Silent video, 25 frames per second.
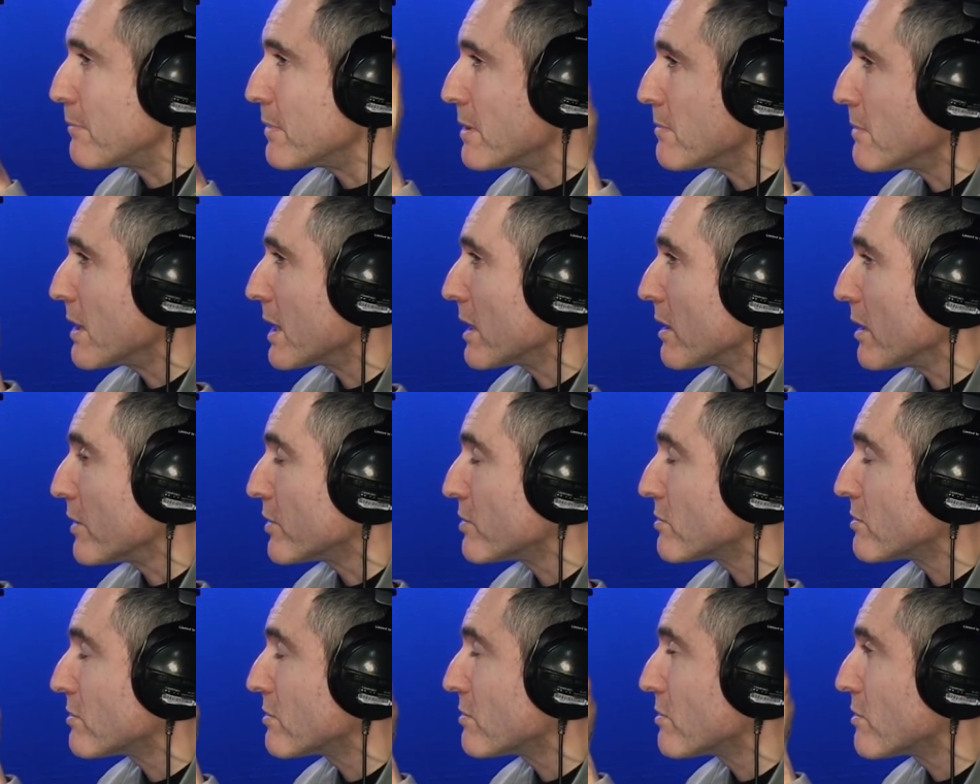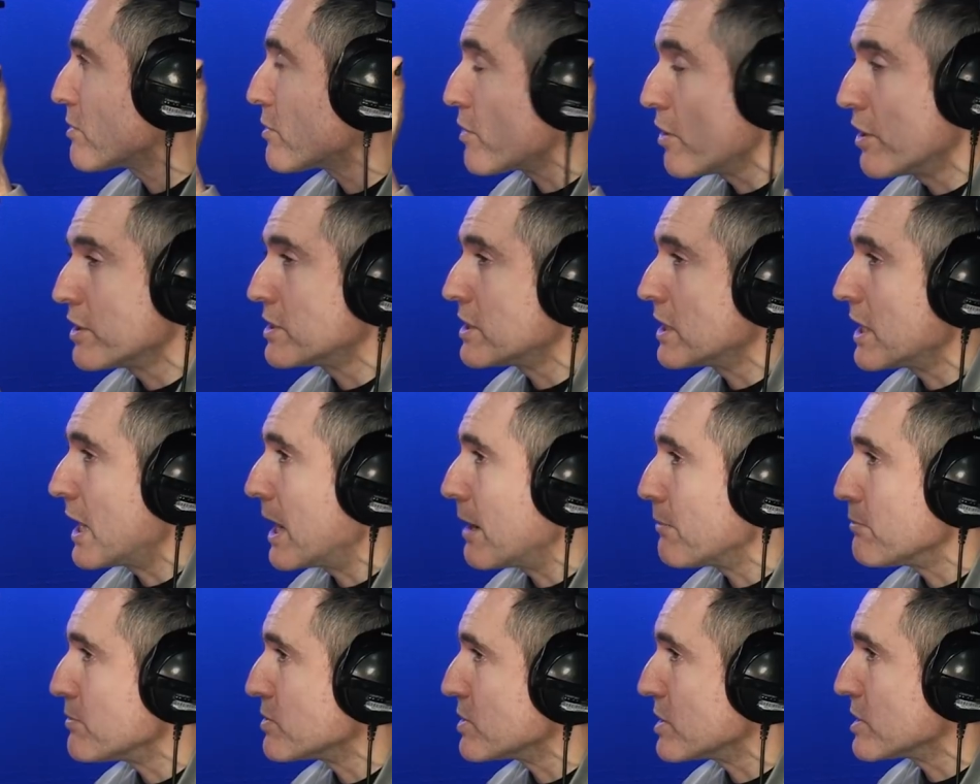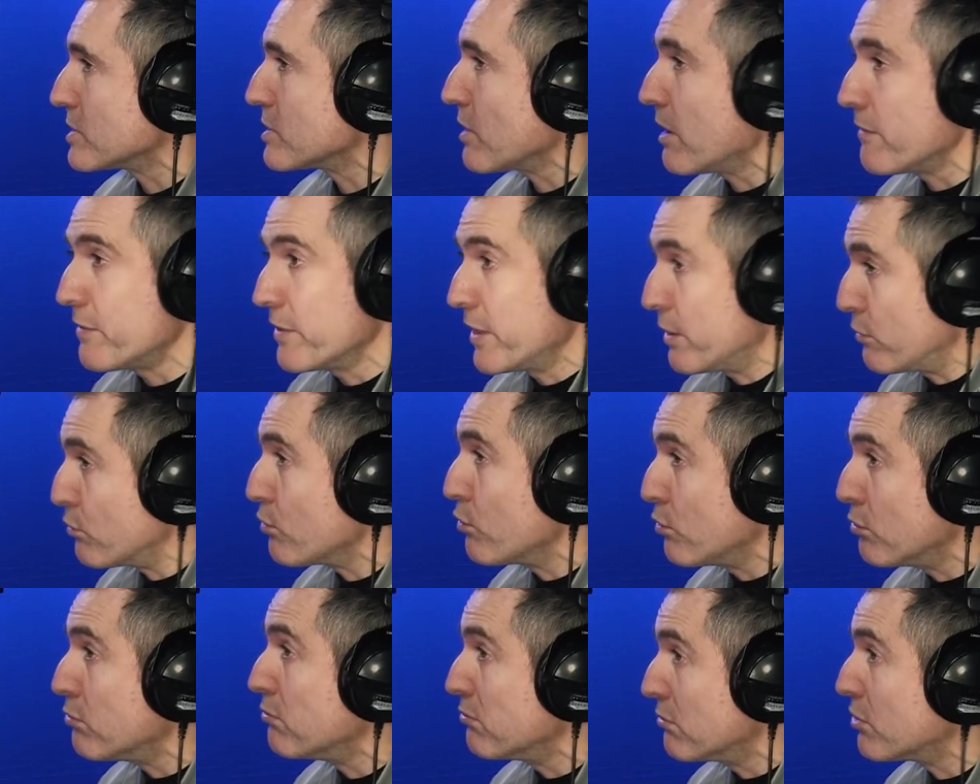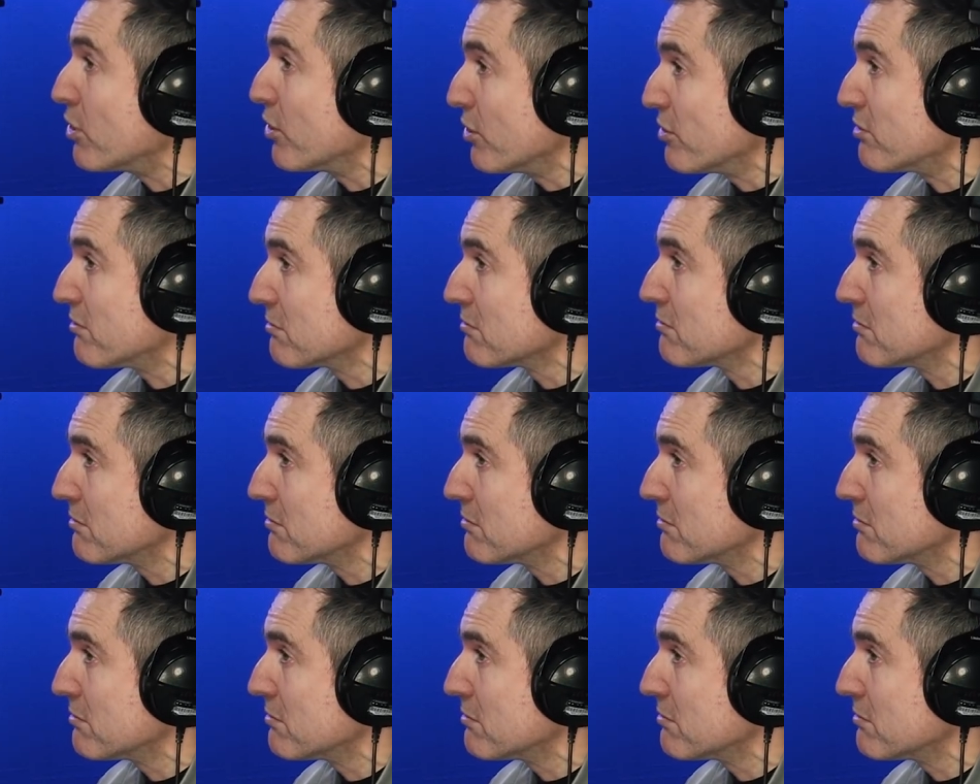He made like 13 albums in his life and they're all good.